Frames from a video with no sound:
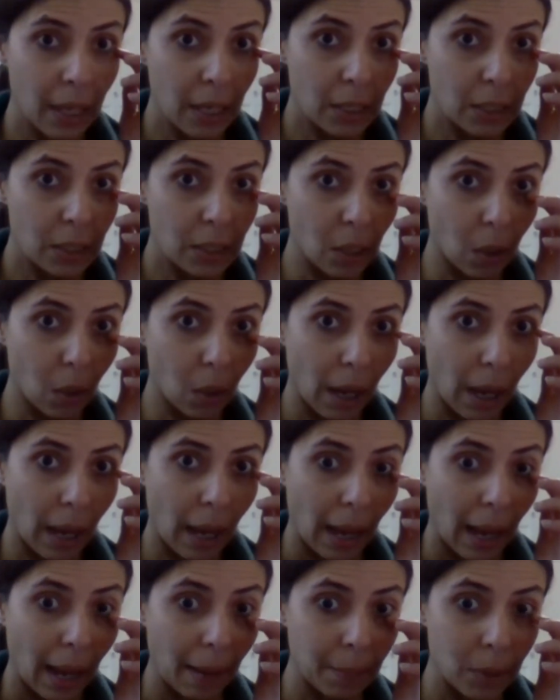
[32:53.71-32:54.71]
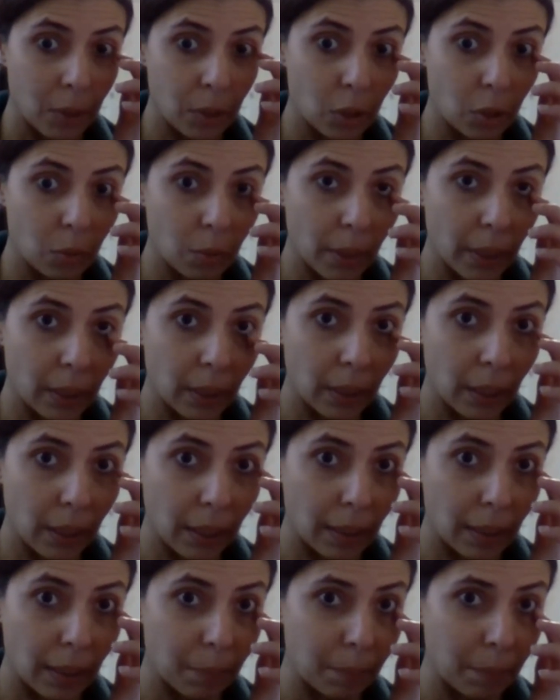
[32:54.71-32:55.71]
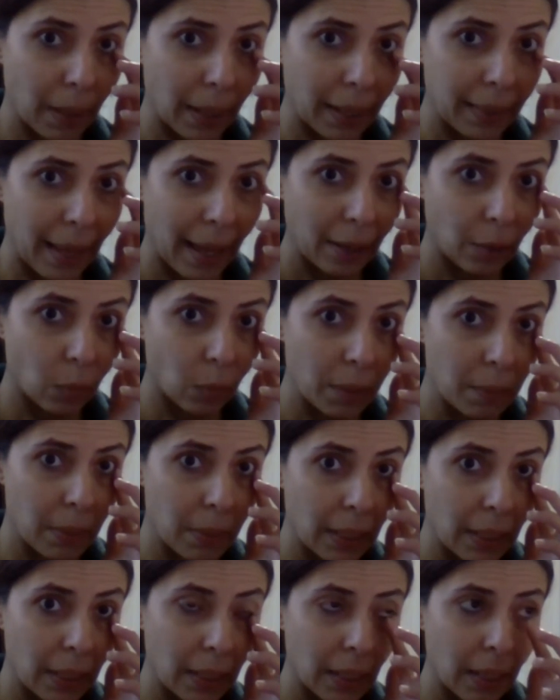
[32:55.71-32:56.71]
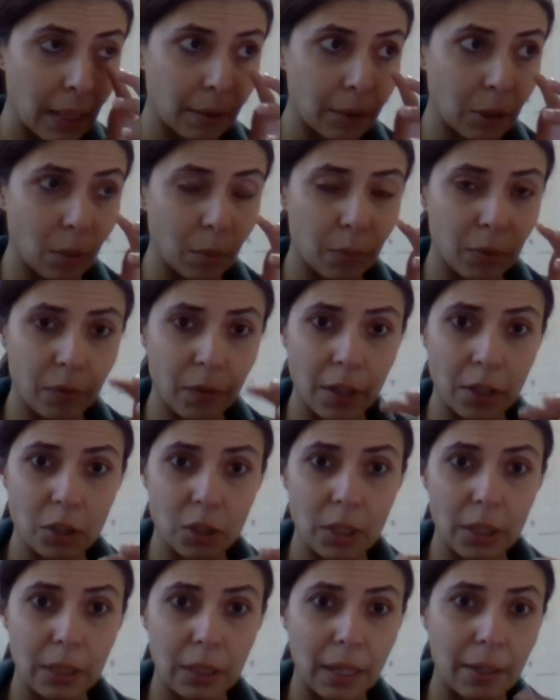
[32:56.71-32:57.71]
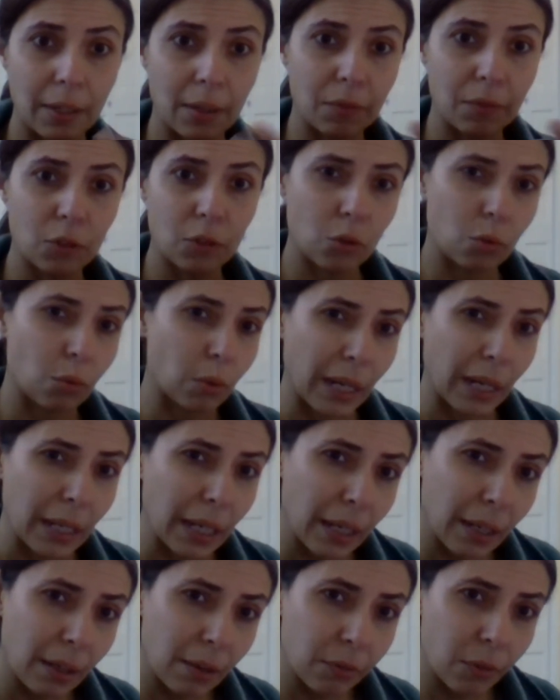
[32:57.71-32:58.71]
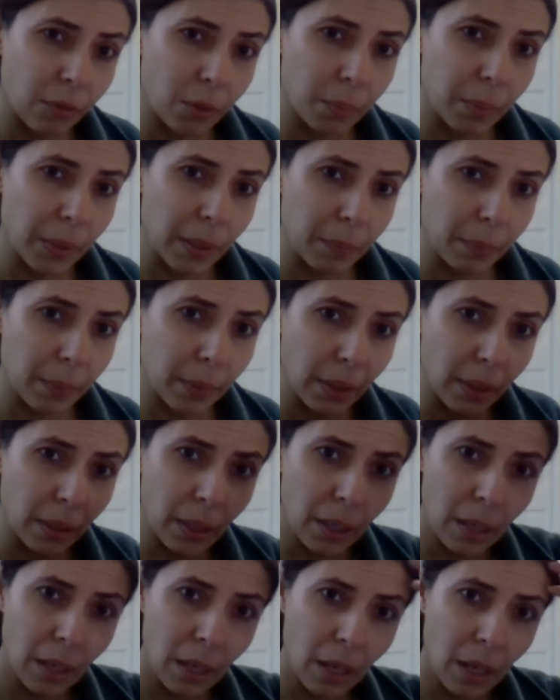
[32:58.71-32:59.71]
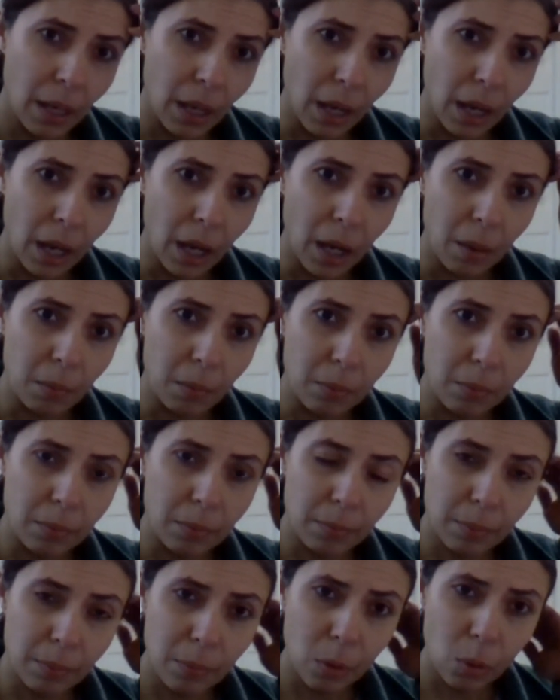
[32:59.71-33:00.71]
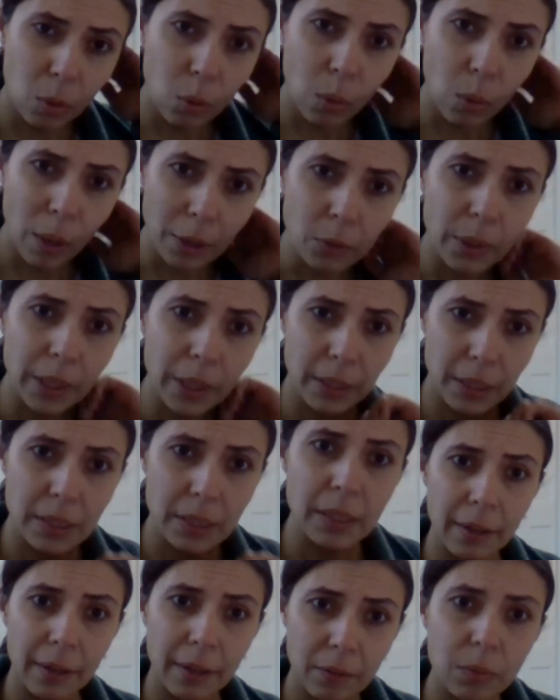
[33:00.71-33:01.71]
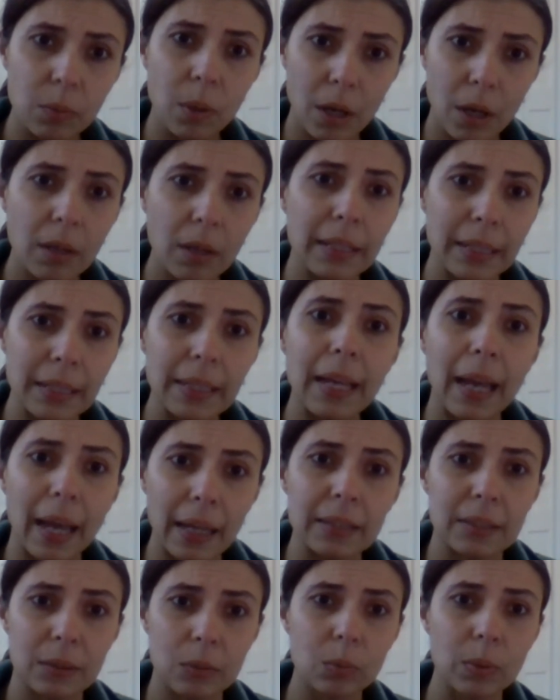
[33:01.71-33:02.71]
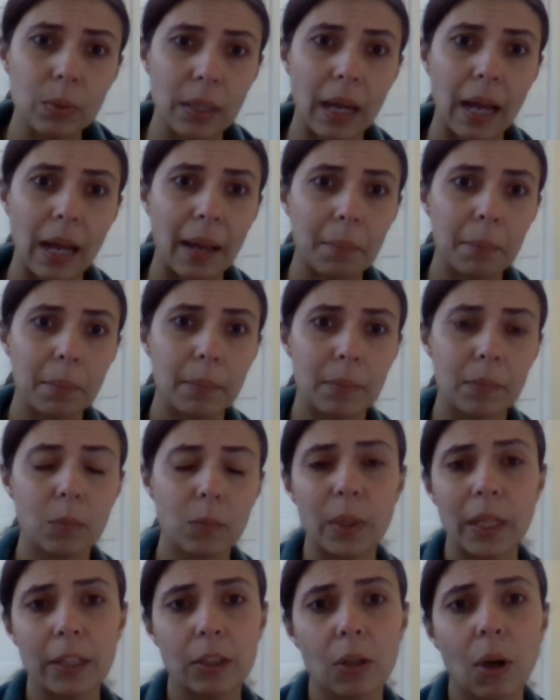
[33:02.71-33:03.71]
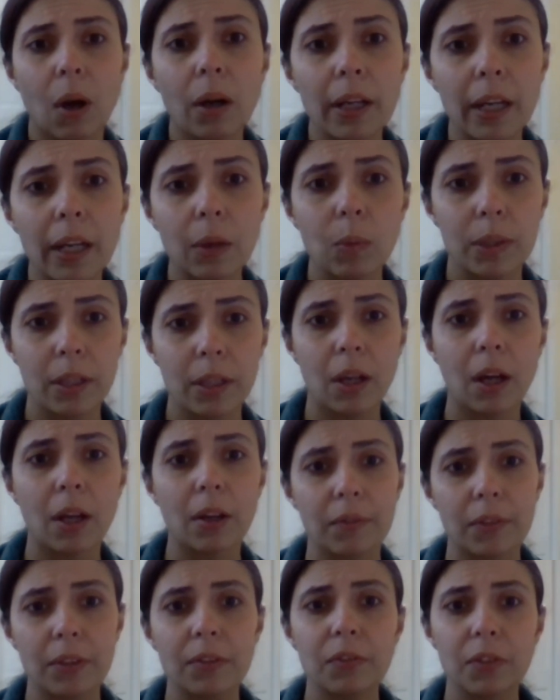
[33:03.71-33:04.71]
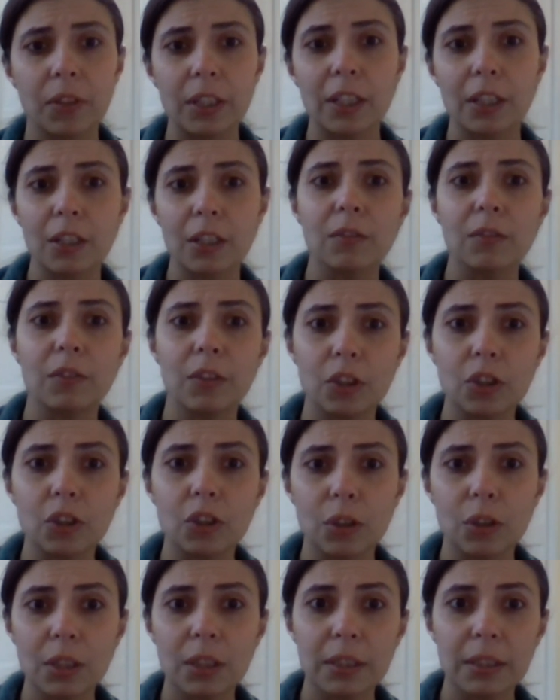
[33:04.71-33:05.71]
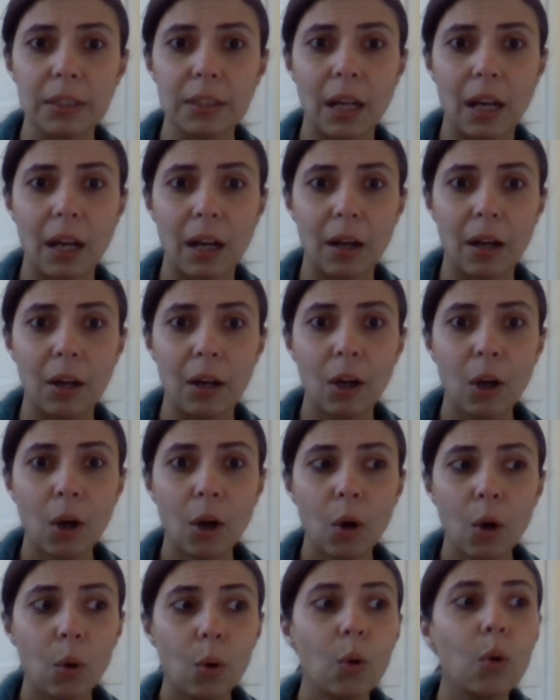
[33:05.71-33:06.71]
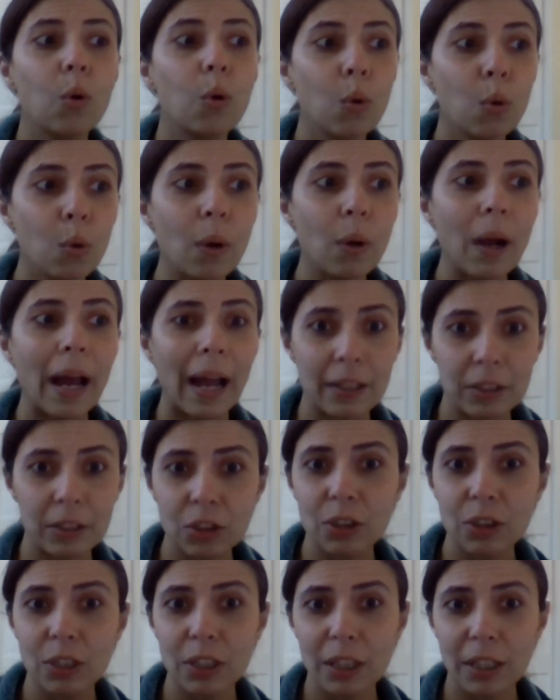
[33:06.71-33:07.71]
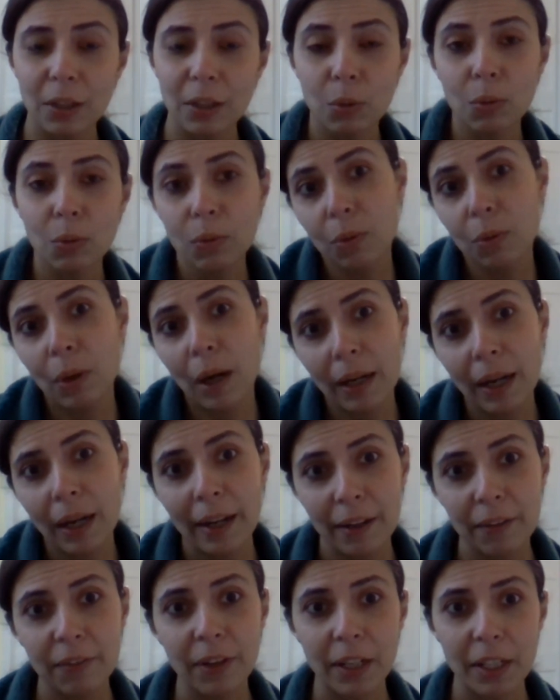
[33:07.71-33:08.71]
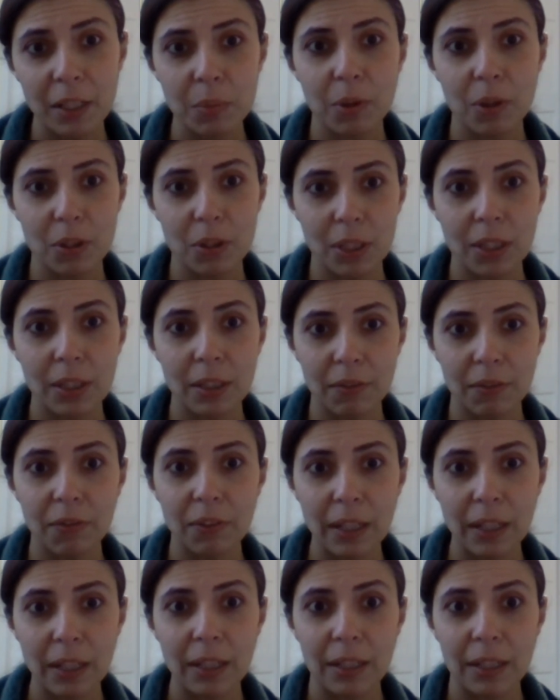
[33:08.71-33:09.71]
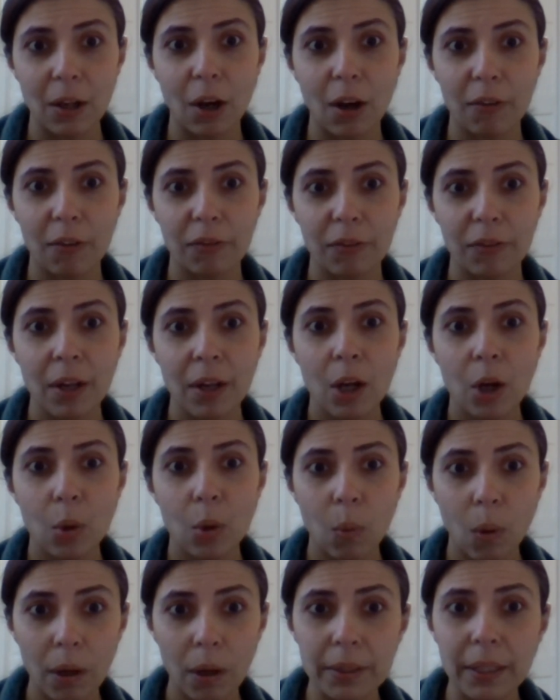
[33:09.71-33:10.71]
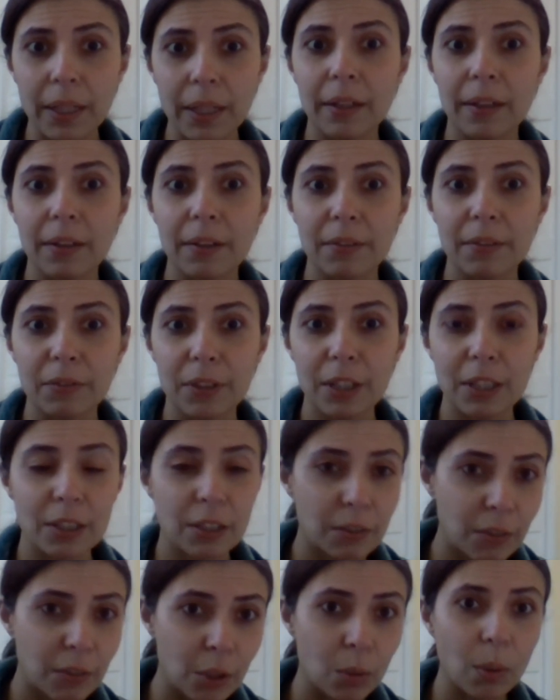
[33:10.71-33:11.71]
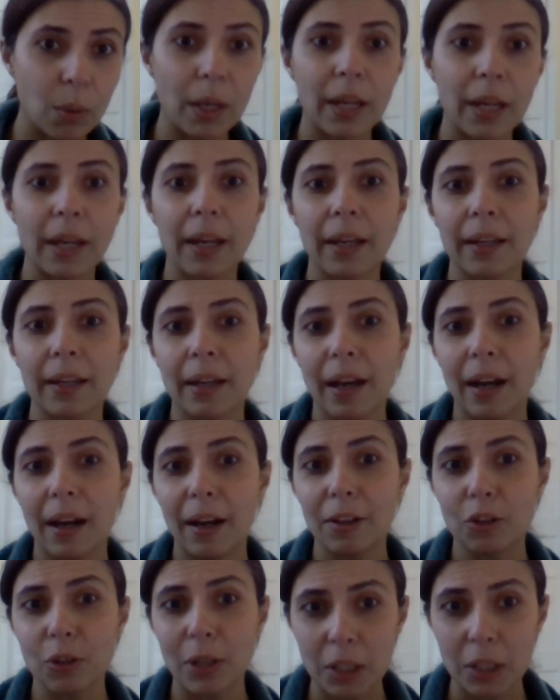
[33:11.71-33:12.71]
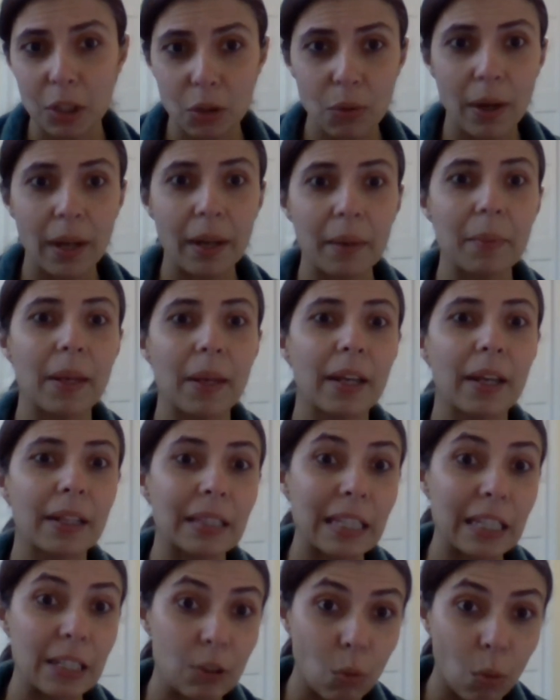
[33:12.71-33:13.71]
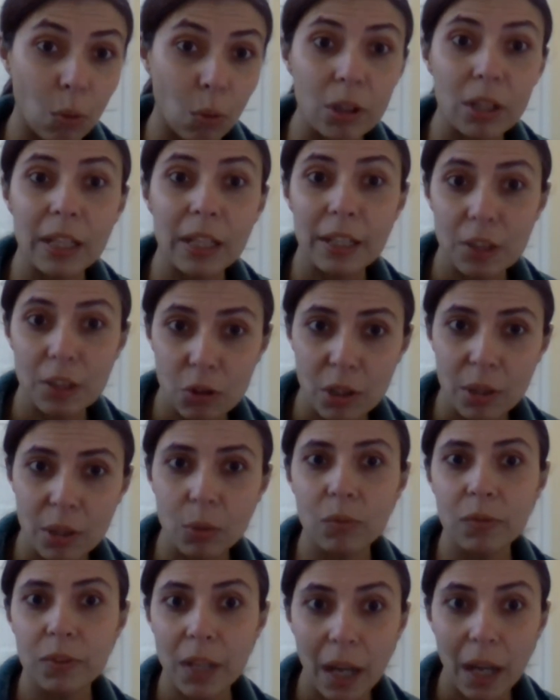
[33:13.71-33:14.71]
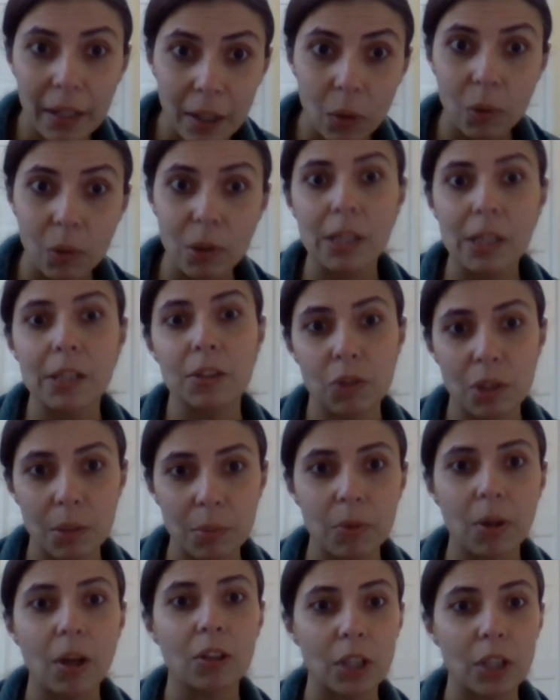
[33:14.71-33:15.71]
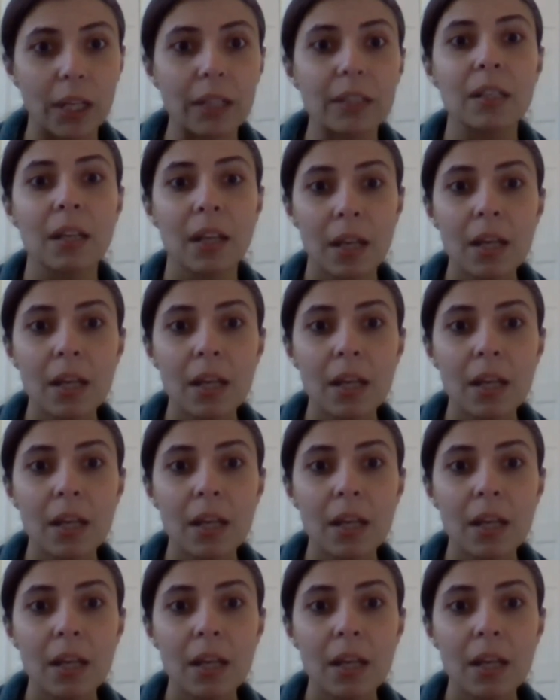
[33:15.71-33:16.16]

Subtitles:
So I'm assuming by that we mean, you know, professional kind of training for people who are doing kind of work. Yes, we are talking with a lot of different individuals who are kind of experts in the field of qualitative interviewing, transcribing, these oral history, who've done oral history projects.